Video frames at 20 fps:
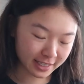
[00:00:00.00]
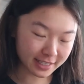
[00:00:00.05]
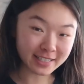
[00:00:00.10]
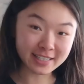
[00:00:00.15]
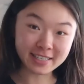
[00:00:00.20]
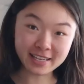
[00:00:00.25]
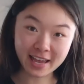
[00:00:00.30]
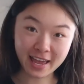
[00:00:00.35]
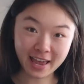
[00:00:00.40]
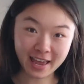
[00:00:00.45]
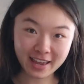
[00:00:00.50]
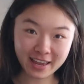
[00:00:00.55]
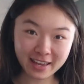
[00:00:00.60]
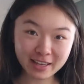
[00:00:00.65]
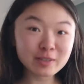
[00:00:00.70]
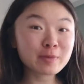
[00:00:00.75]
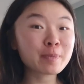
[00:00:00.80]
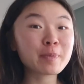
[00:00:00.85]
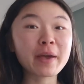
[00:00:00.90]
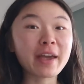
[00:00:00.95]
today
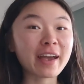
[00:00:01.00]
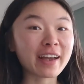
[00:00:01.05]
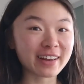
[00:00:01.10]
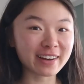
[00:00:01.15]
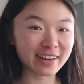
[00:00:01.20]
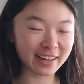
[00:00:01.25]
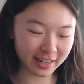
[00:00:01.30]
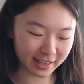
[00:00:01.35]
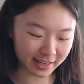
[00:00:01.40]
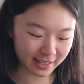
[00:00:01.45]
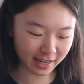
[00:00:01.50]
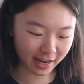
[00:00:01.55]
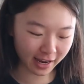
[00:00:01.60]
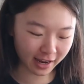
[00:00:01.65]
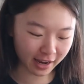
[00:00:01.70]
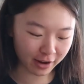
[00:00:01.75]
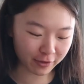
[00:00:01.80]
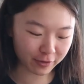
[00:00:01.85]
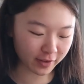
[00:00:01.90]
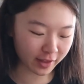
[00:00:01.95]
is picnic
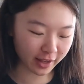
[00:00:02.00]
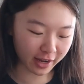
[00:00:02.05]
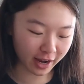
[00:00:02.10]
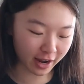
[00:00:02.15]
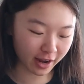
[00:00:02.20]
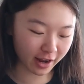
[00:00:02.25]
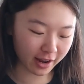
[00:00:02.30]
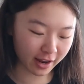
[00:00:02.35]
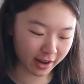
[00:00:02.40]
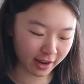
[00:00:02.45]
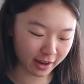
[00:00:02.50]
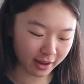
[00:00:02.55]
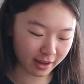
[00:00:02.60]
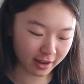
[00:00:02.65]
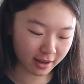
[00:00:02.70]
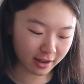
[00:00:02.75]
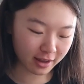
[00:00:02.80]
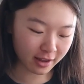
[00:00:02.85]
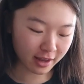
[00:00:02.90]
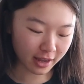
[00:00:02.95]
day. I feel like I
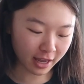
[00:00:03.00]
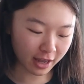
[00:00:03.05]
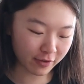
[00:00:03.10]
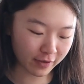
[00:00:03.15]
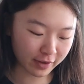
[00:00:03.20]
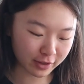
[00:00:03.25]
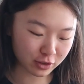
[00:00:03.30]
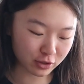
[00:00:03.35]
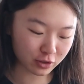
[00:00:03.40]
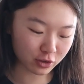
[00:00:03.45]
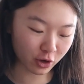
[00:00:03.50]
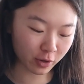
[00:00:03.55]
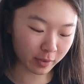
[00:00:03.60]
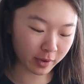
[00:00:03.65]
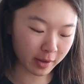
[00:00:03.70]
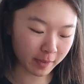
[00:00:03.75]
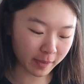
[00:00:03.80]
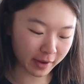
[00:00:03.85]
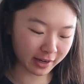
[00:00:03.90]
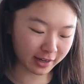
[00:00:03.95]
have had so
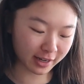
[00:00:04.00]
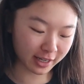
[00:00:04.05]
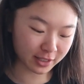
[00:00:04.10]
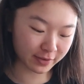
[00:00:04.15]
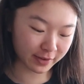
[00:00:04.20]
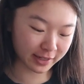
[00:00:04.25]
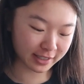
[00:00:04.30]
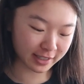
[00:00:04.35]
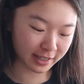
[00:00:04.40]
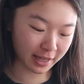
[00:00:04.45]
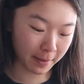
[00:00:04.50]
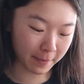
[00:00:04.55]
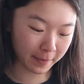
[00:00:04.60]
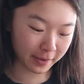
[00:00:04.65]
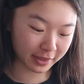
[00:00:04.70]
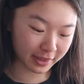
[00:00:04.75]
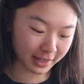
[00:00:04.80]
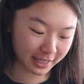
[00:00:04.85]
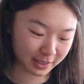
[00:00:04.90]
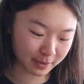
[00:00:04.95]
many picnics recently,
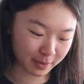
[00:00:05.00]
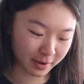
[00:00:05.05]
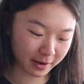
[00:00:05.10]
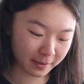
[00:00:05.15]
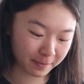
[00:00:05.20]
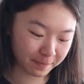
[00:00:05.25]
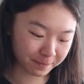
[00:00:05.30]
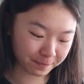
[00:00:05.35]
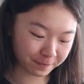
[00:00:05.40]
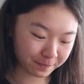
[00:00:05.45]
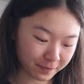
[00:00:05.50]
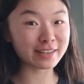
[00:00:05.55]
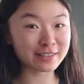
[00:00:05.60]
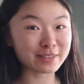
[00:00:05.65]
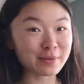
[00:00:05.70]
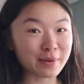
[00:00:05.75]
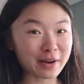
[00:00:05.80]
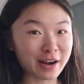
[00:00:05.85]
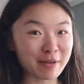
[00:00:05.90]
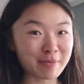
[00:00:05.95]
but this one is
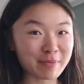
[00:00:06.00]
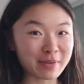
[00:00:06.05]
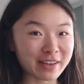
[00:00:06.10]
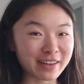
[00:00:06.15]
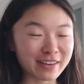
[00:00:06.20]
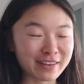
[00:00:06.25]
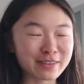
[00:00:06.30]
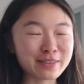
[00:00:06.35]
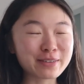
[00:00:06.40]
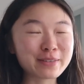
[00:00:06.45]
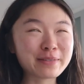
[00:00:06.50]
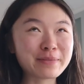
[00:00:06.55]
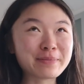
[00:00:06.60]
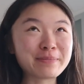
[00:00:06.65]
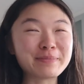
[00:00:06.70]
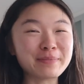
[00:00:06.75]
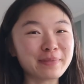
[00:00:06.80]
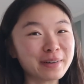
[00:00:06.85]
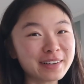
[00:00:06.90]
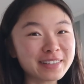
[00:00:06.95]
the one I've been
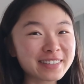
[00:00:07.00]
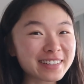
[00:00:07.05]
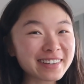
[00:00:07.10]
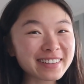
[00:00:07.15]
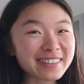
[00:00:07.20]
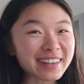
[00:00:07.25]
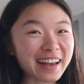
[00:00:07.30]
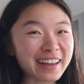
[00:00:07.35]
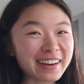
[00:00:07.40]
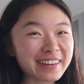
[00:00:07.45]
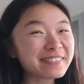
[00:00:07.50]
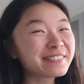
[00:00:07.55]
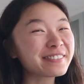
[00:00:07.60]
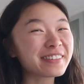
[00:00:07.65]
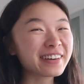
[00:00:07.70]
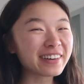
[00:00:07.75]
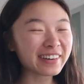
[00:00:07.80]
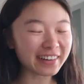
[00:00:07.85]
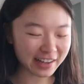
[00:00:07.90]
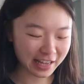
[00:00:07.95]
most excited
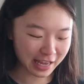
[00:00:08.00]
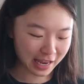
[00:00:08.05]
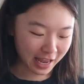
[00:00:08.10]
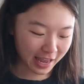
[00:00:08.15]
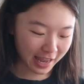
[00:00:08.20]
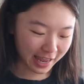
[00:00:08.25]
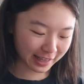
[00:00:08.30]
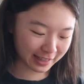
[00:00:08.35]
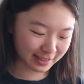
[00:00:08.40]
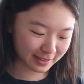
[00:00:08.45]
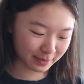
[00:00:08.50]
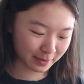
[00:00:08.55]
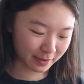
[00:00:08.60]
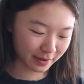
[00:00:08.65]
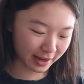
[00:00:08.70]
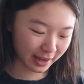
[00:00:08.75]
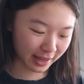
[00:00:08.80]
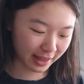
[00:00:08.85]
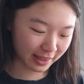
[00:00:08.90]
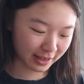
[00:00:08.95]
for. It's
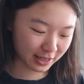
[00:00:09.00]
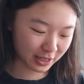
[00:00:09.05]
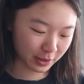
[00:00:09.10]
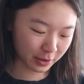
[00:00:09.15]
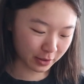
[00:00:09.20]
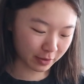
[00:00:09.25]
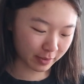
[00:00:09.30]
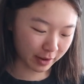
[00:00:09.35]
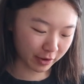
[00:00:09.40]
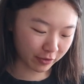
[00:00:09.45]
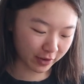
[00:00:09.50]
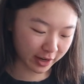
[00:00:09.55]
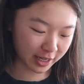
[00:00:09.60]
with two of my